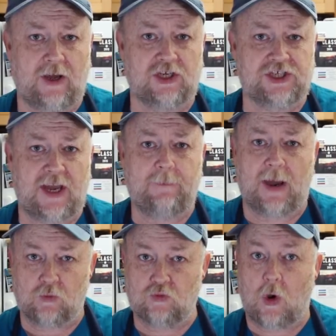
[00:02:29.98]
dog shape
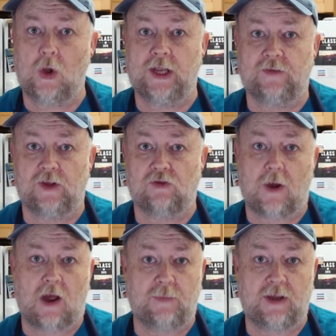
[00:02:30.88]
by rolling this
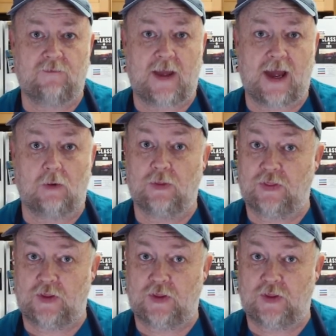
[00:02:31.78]
ground beef out